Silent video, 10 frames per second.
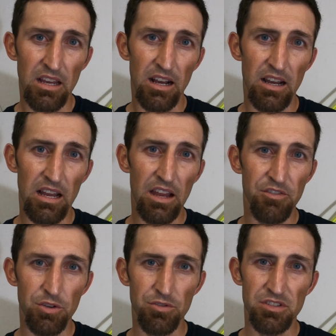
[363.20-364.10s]
I've
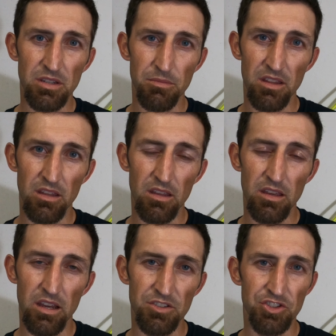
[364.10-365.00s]
used some of
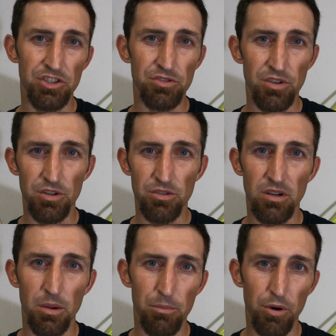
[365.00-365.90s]
the Giro
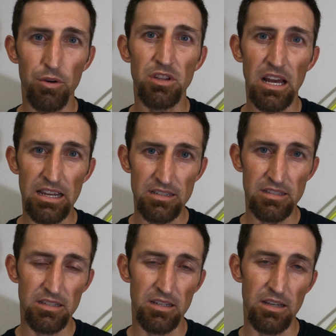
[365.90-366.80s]
Pro Light
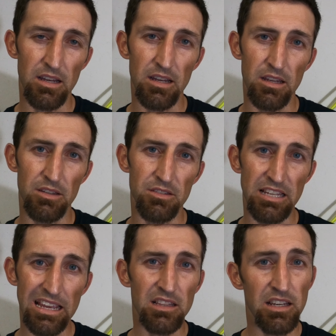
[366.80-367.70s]

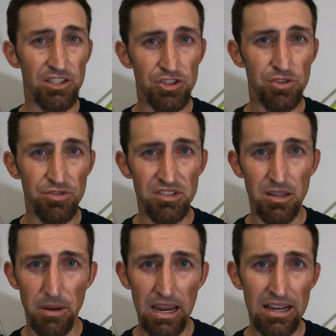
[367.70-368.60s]
Tech Lace shoes in the
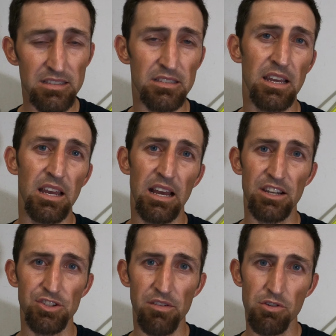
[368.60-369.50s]
past. I
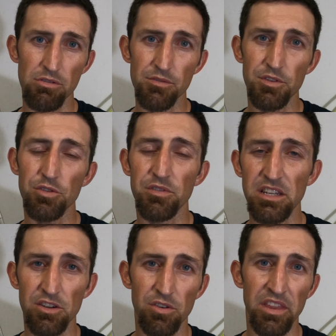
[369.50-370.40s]
actually have a review
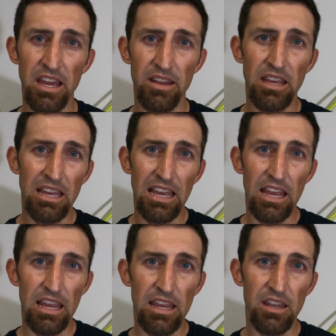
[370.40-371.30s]
video on that,
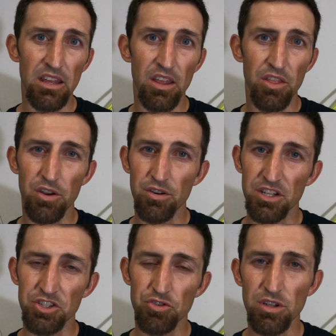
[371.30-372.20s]
and they're
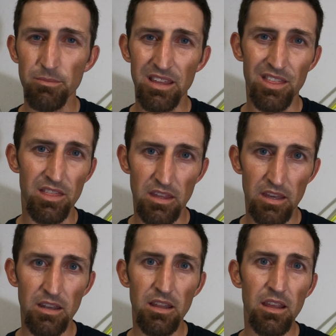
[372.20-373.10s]
extremely
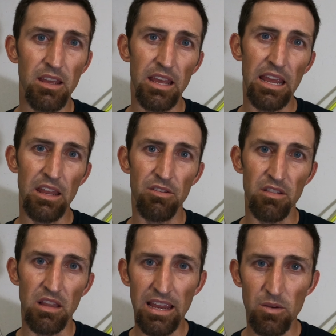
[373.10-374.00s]
thin and
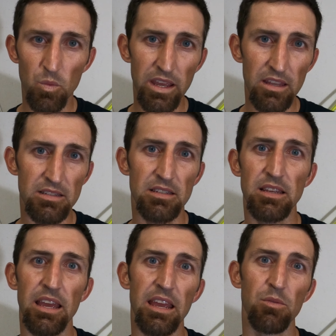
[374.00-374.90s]
lightweight,
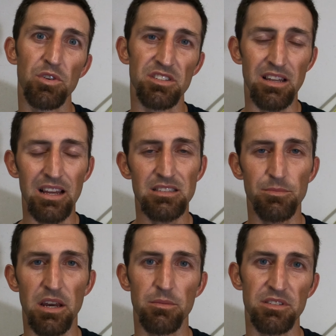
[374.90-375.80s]
and what's nice
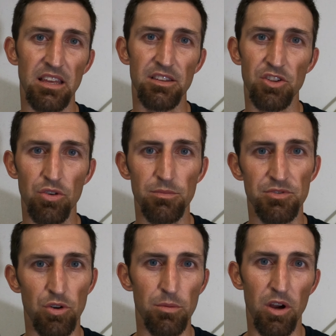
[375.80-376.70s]
about them is they don't
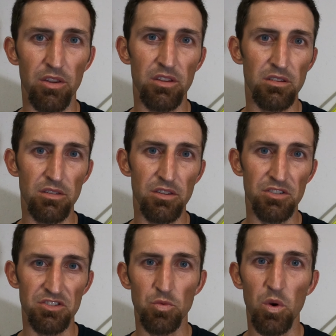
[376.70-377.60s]
absorb all the
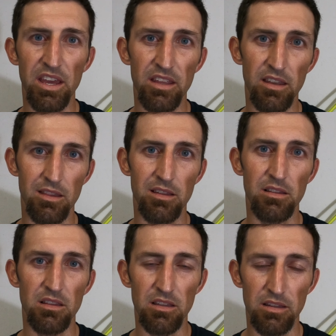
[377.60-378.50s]
sweat and
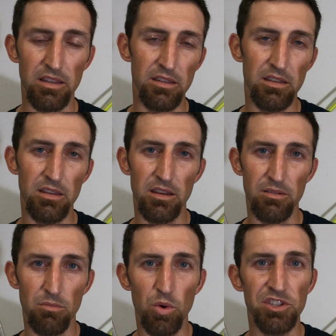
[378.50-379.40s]
the
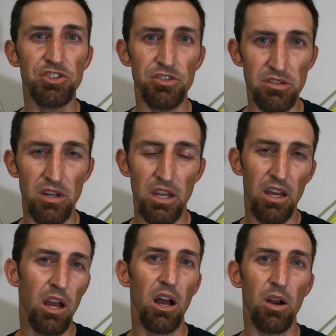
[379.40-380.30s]
moisture
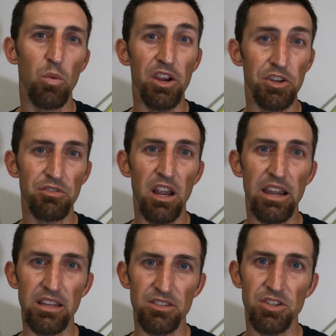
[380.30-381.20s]
while you're
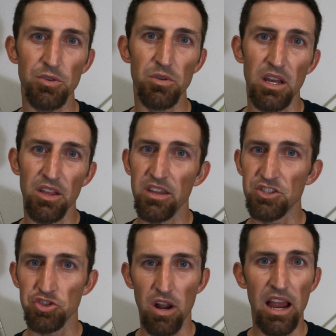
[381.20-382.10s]
riding. So they
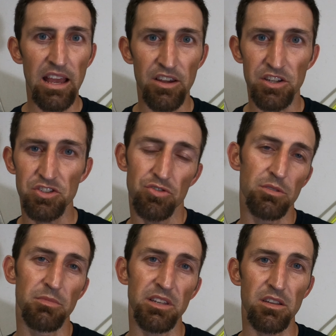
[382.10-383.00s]
dry out
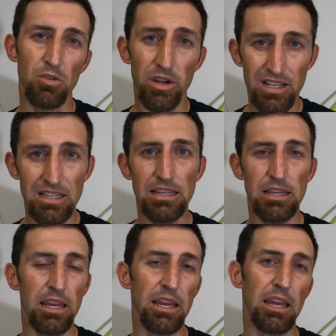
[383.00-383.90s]
extremely quickly,
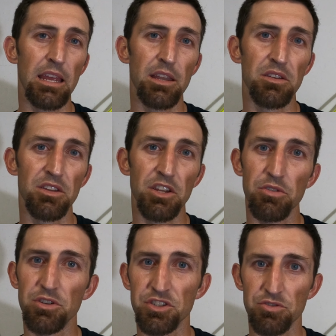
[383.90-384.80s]
and
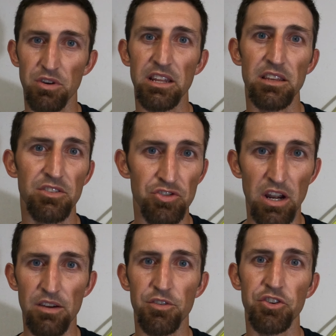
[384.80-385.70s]
they're just ready and
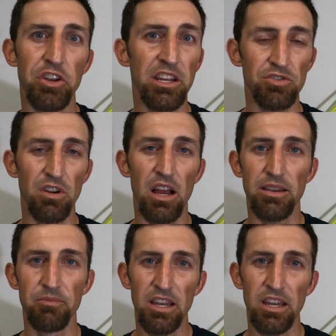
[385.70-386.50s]
dry for your next ride.